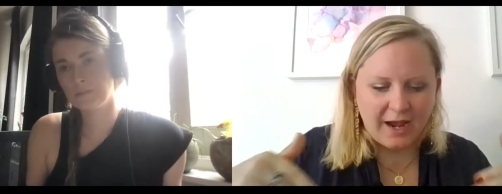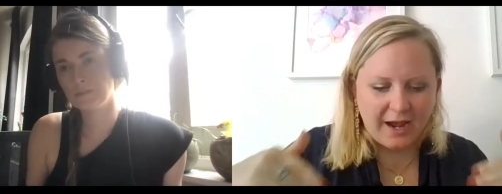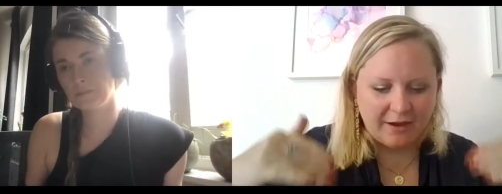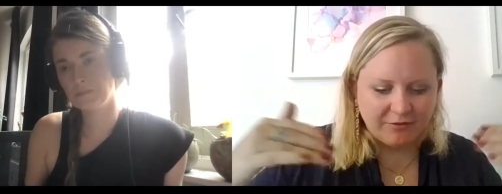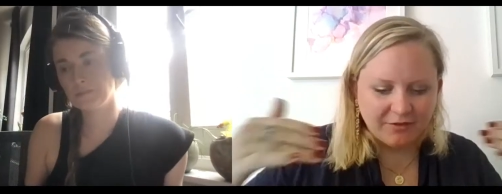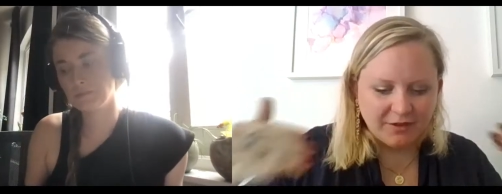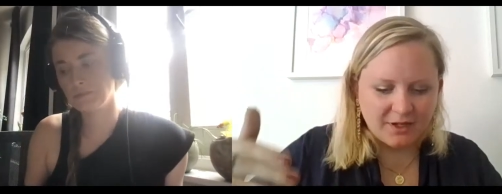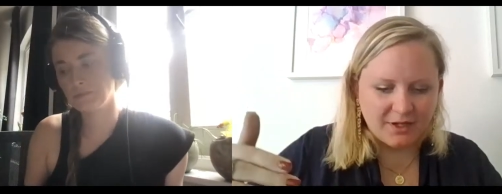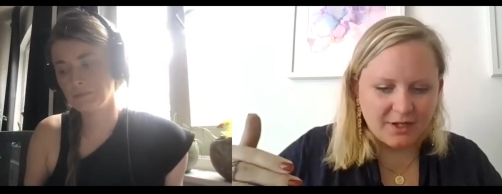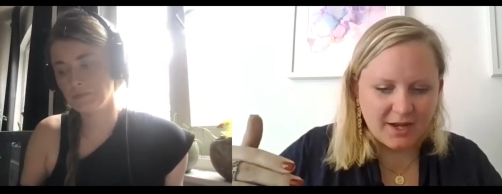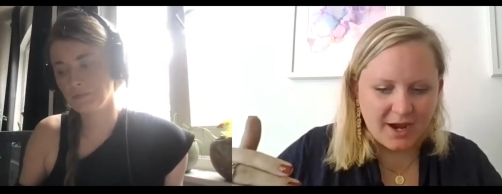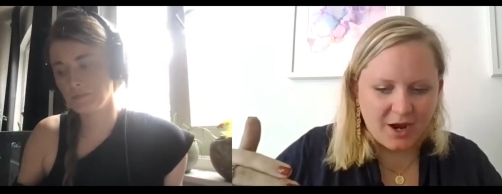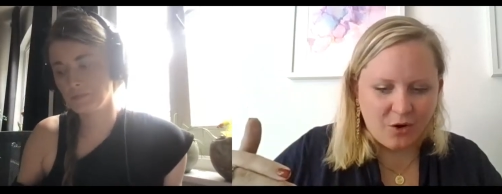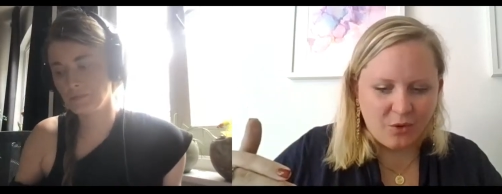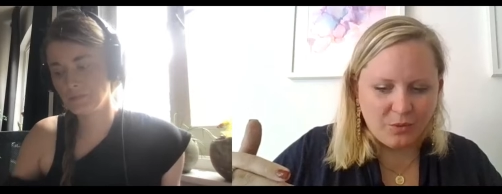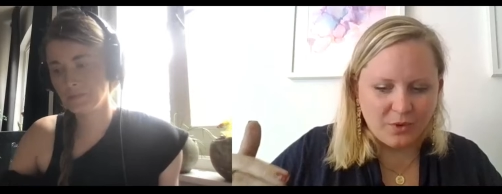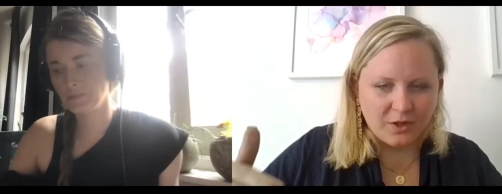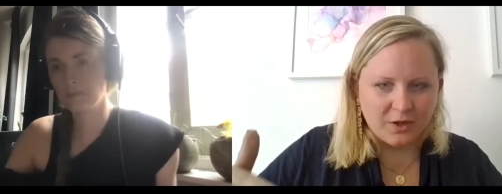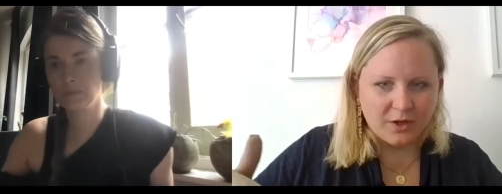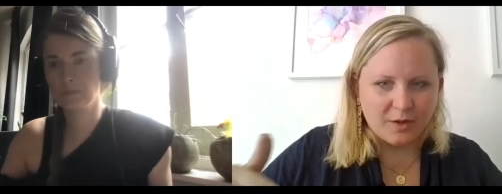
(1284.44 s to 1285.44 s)
Speaker 1: have that
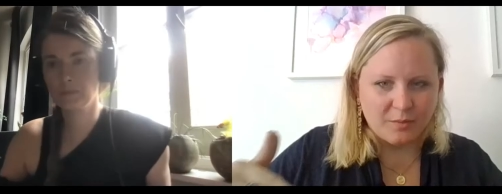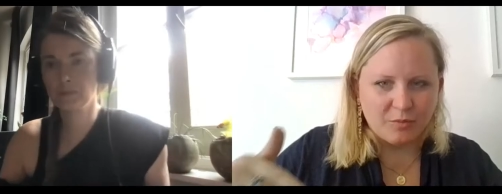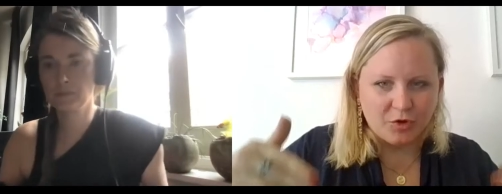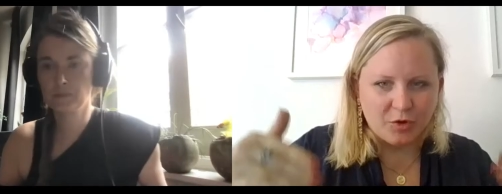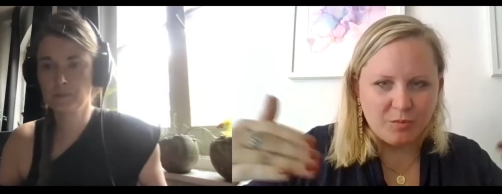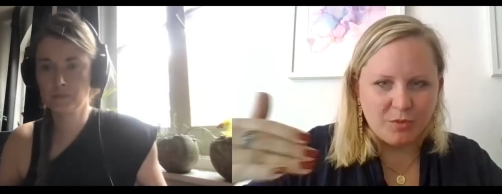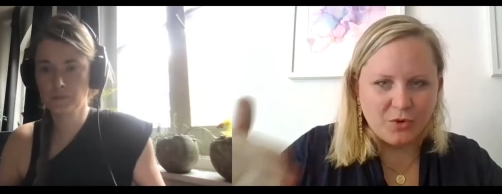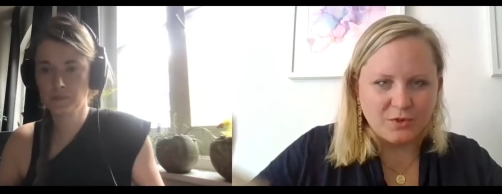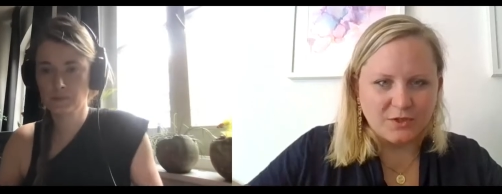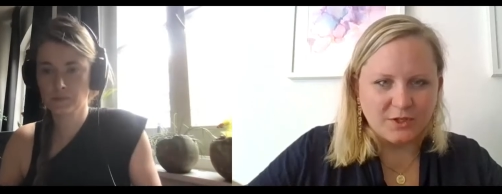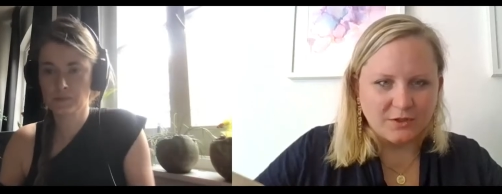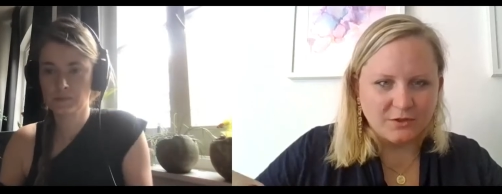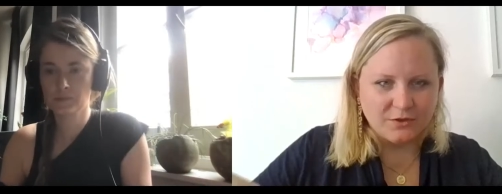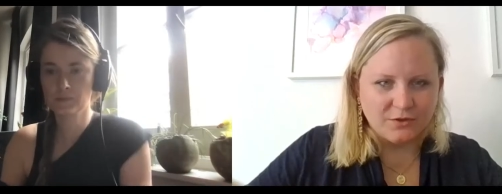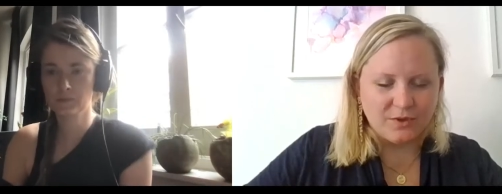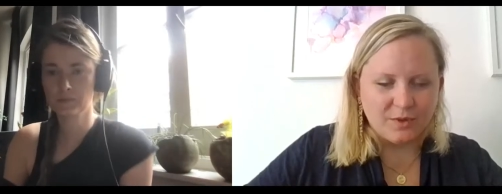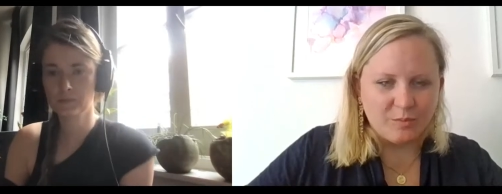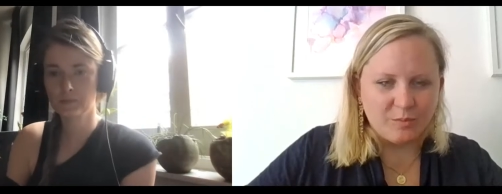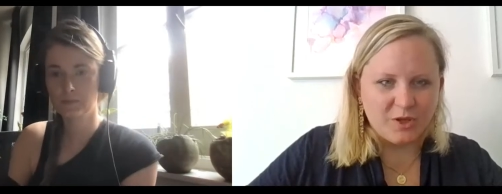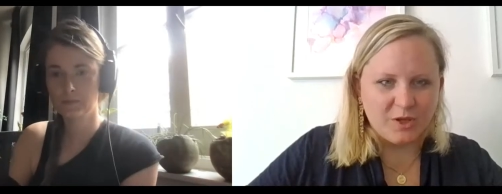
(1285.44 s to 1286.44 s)
now, we're gonna promote that
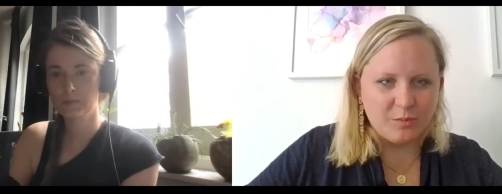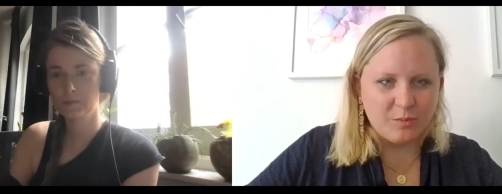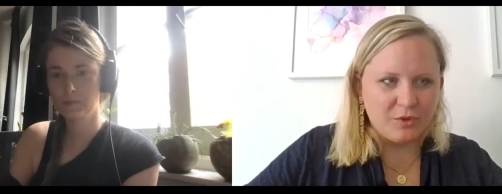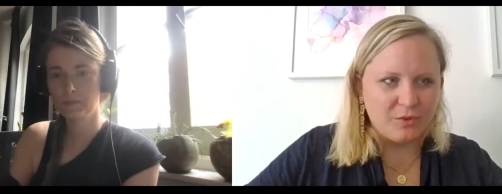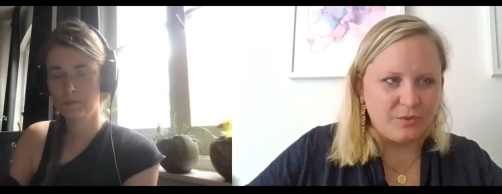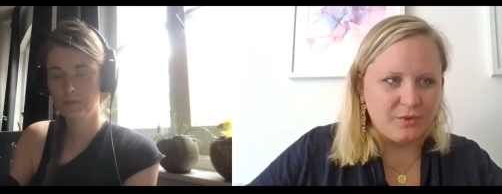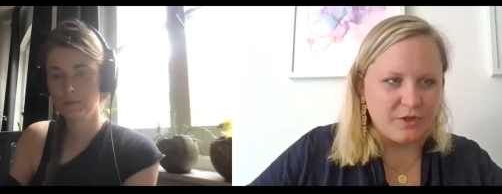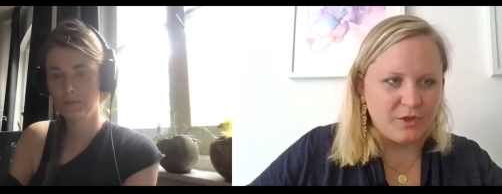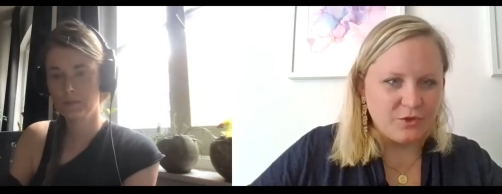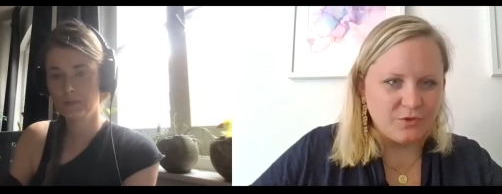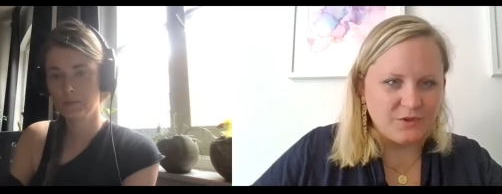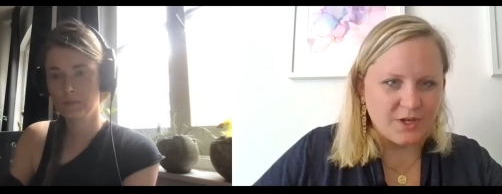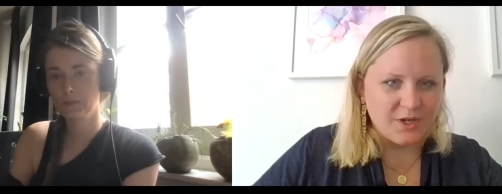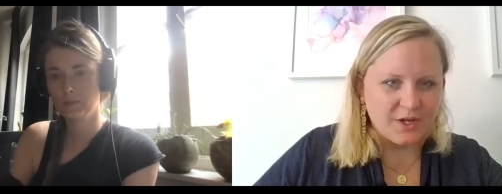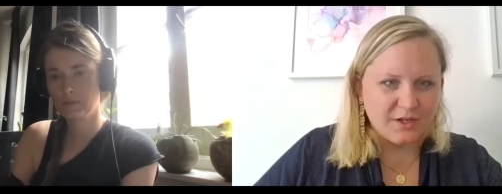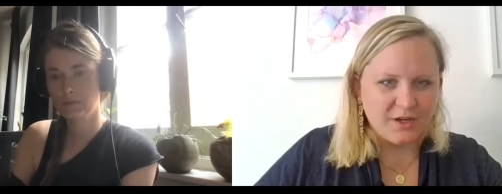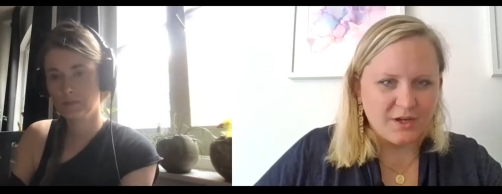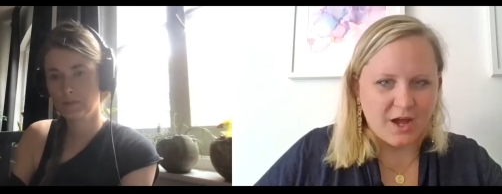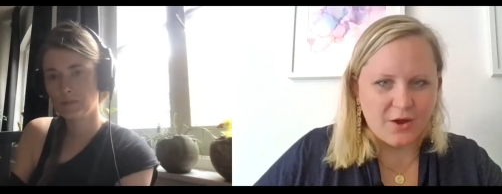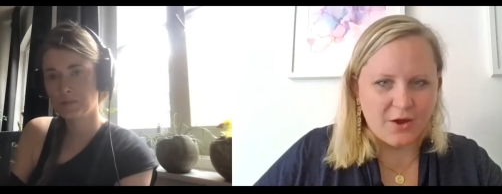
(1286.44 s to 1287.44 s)
to the people, we use
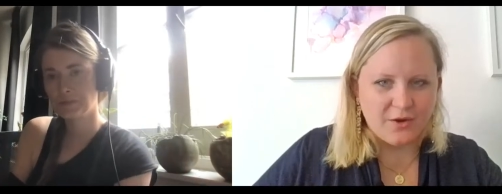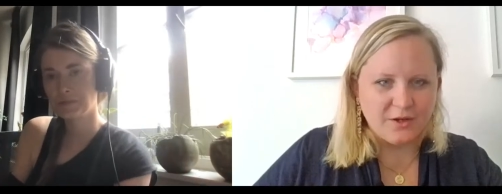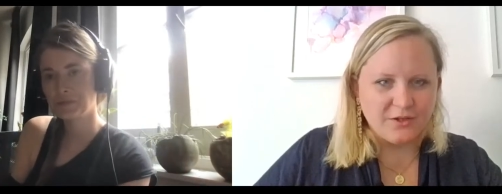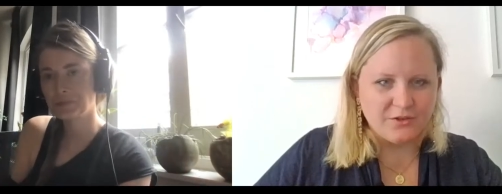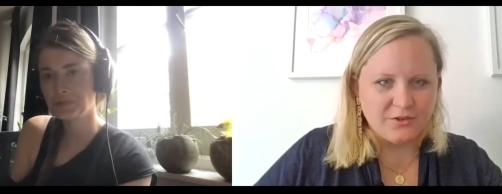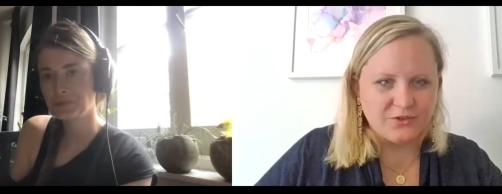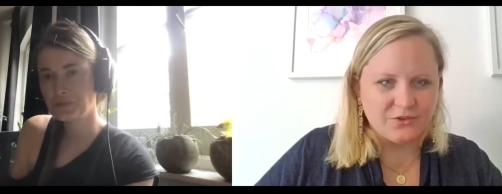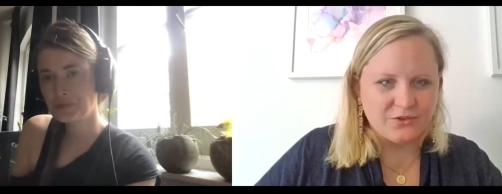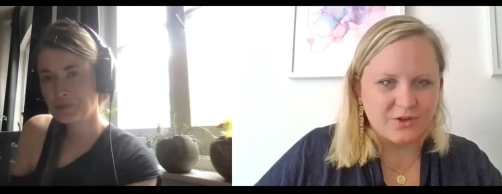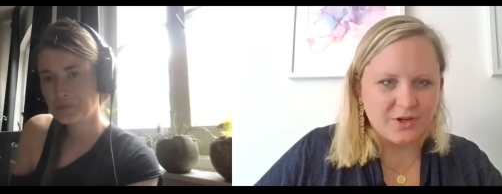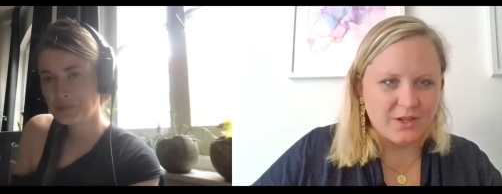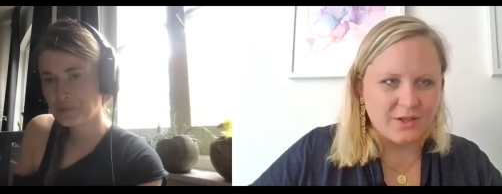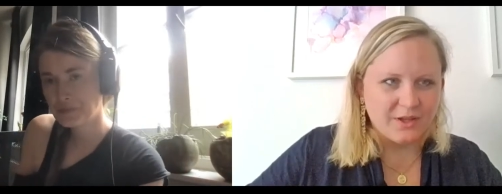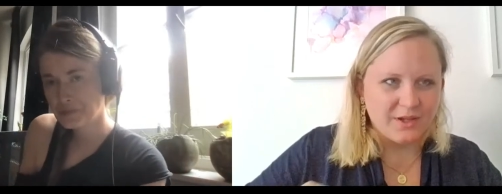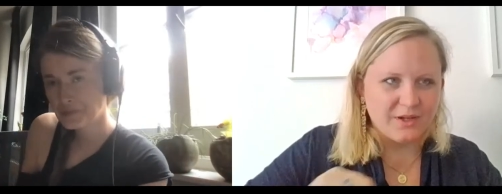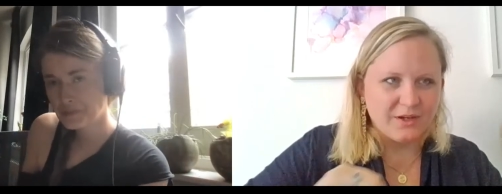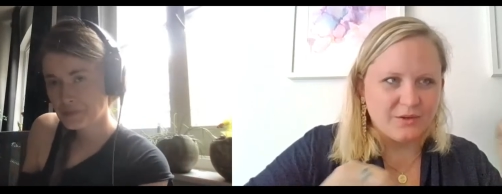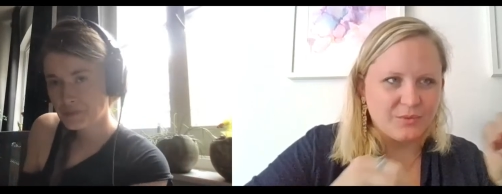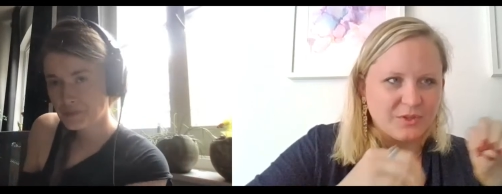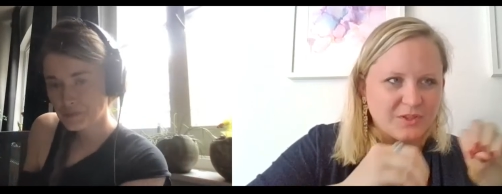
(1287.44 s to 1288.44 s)
that in our industry and
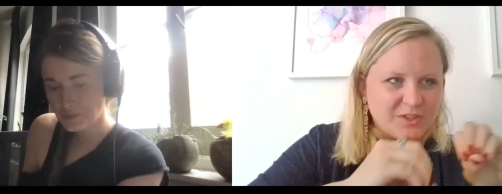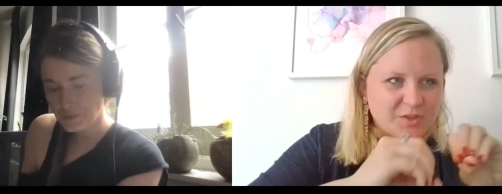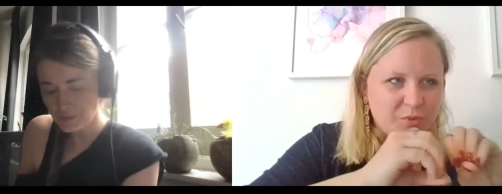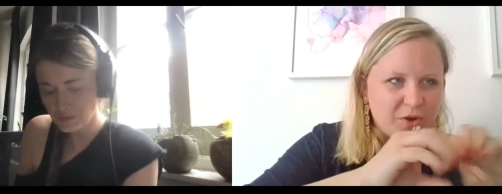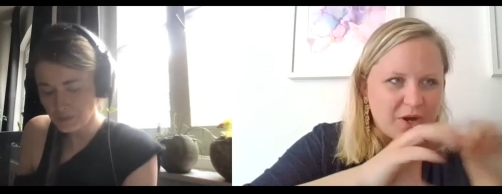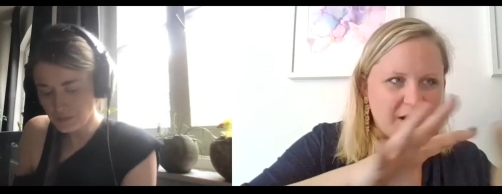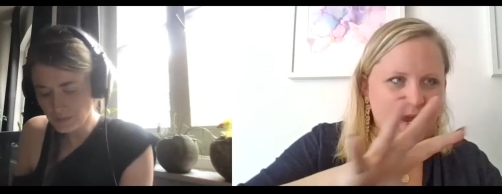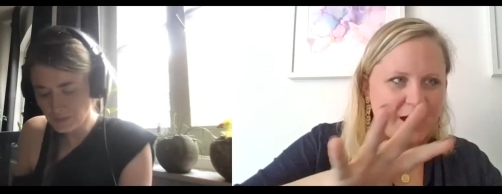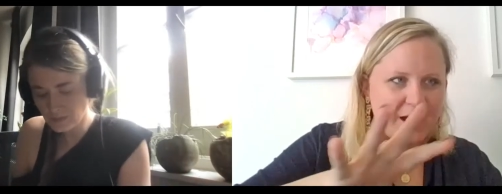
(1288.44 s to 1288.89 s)
then it will spread